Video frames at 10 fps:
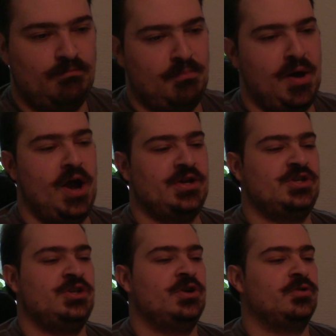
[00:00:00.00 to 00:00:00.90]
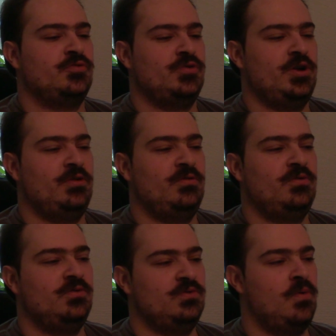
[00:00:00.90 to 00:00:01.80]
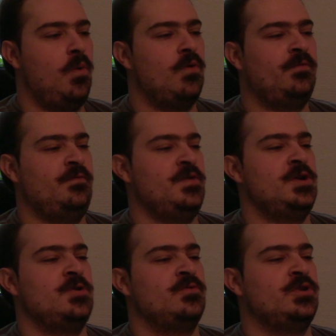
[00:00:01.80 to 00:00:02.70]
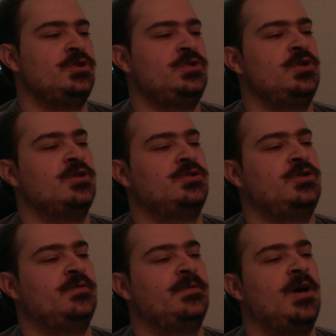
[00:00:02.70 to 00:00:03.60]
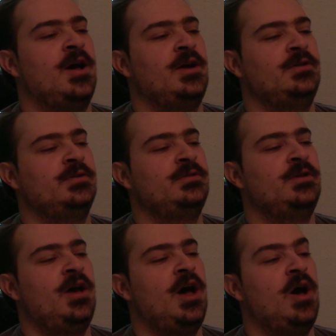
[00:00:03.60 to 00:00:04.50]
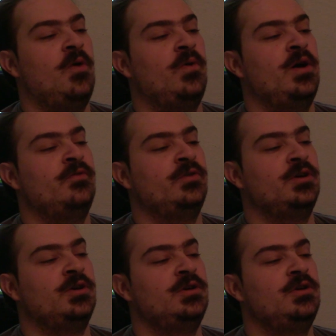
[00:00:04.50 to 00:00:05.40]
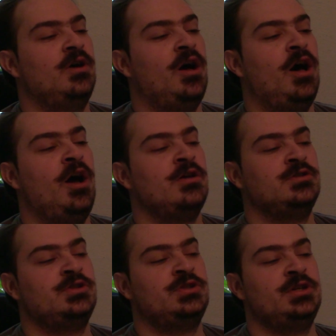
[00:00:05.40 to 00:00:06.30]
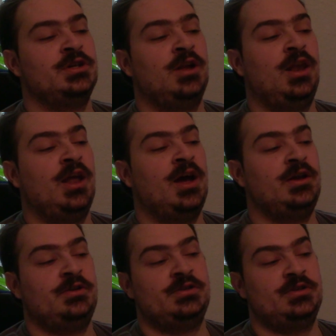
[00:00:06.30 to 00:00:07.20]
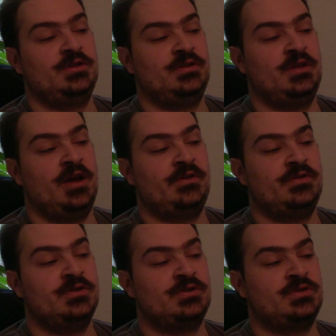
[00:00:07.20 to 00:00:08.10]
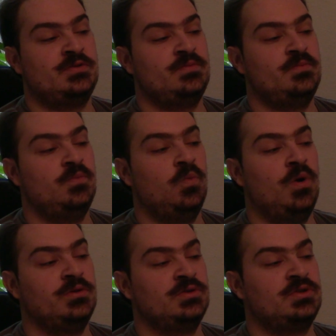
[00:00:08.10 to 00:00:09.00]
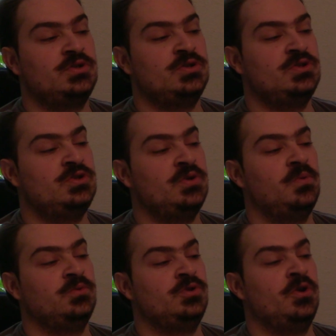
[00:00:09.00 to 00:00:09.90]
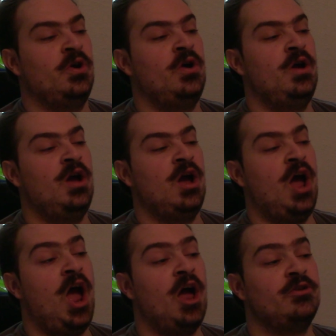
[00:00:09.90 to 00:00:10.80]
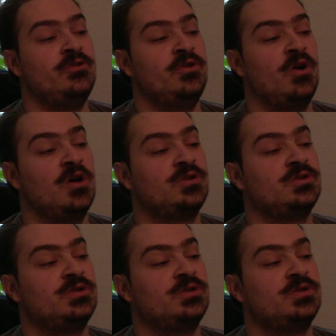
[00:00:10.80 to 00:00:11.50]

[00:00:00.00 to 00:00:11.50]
My children, your fear is justified. However, I see a light that this once soldier had not